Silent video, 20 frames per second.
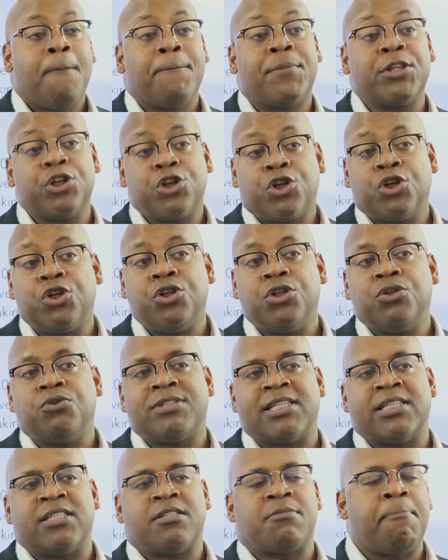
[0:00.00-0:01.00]
But the good
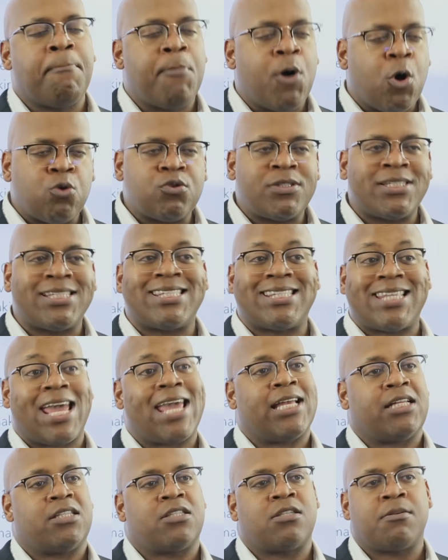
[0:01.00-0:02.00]
news is most
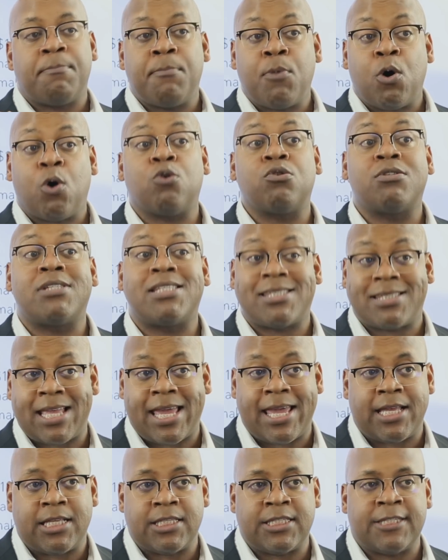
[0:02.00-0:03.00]
states
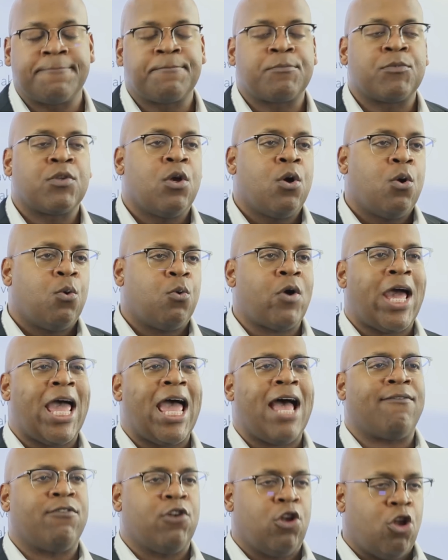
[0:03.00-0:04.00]
will
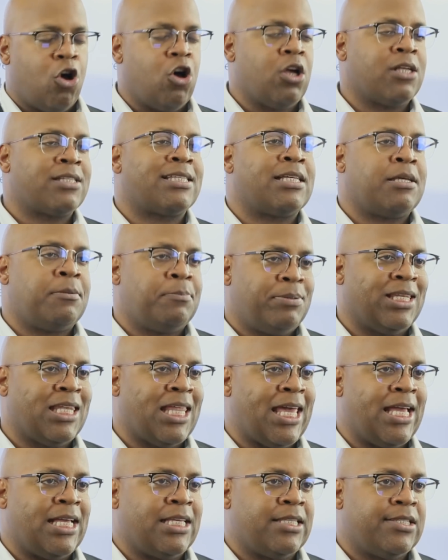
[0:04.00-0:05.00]
have laws in
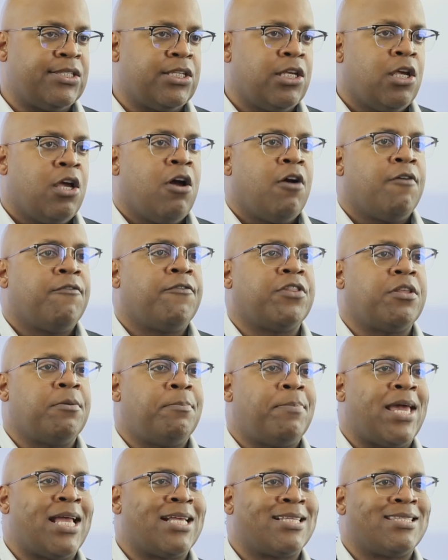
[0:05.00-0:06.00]
place for the
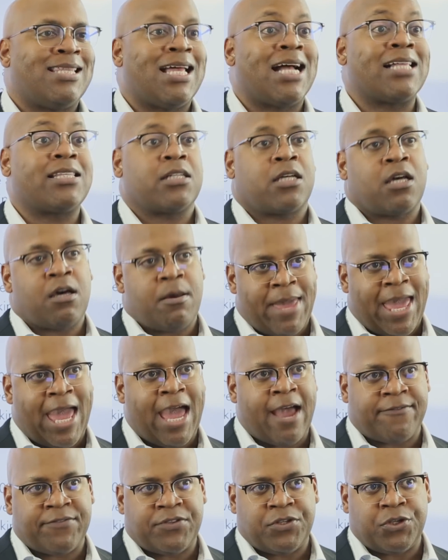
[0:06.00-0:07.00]
banks not to come
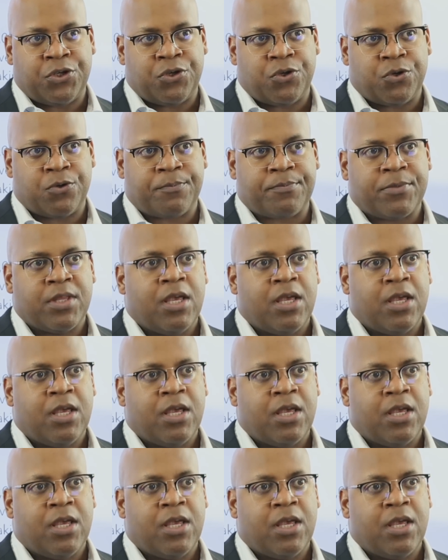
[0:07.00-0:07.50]
after you.